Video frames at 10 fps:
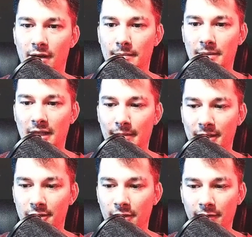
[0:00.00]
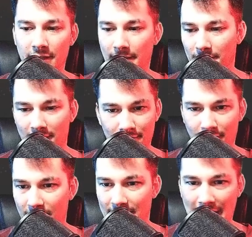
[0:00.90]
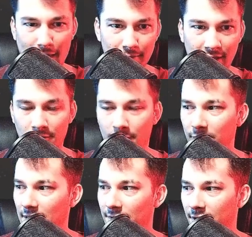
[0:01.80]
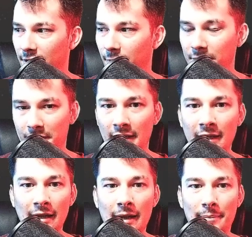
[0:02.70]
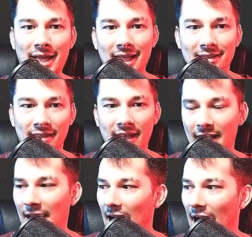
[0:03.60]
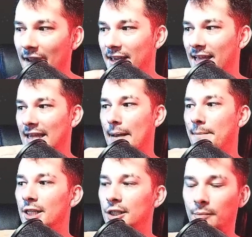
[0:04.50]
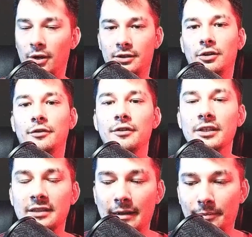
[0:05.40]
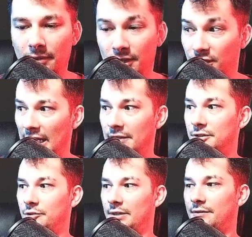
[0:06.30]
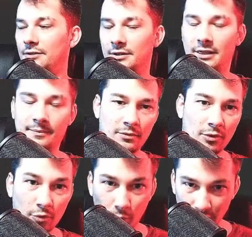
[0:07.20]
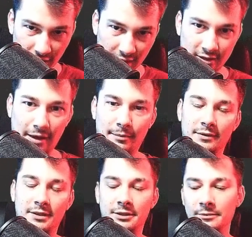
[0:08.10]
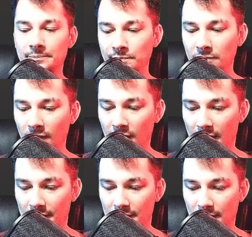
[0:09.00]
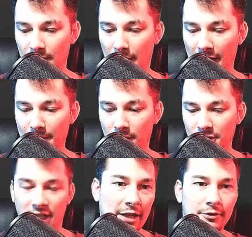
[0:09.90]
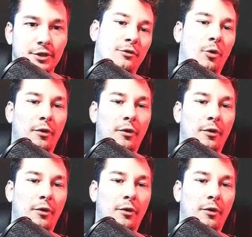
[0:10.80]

clan on my server, and I'm in fucking top 10 on almost everything on Wizard. But that's the thing. I've hit that benchmark. So, for example, in Challenge Rift, okay, one good example of this is I'm on Challenge Floor